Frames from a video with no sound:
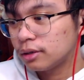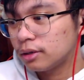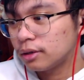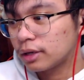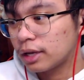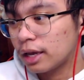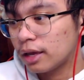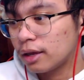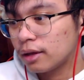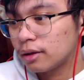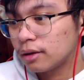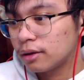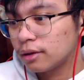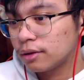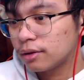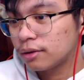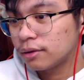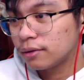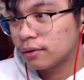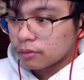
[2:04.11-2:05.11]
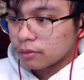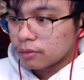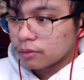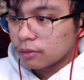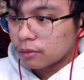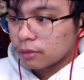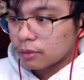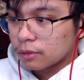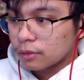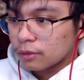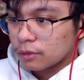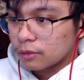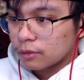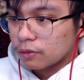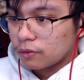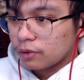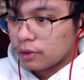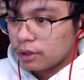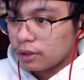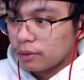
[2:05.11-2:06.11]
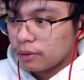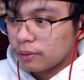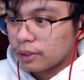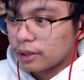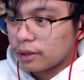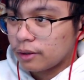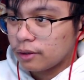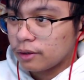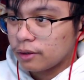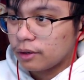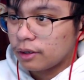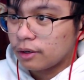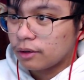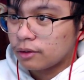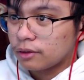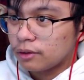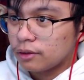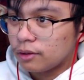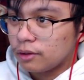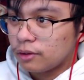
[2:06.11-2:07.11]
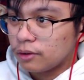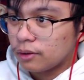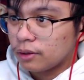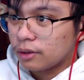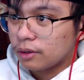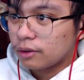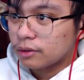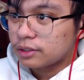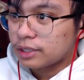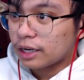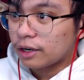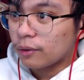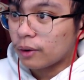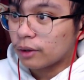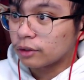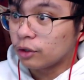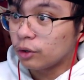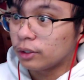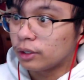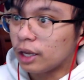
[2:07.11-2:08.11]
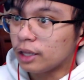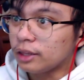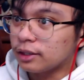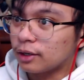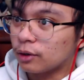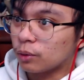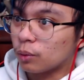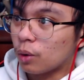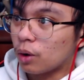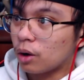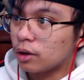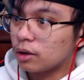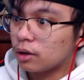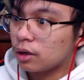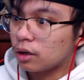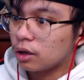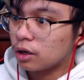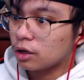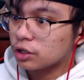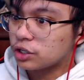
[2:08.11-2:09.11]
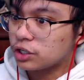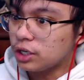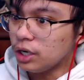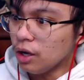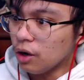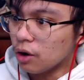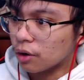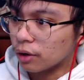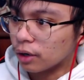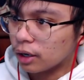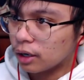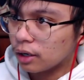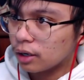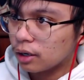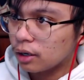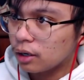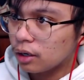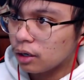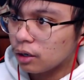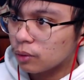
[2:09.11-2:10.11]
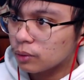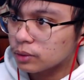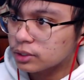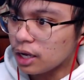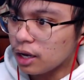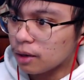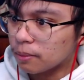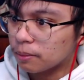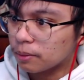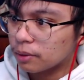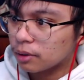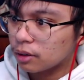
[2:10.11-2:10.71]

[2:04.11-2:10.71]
Okay. Wait, what the hell are you here doing? Standing around doing nothing. Shion, what's up?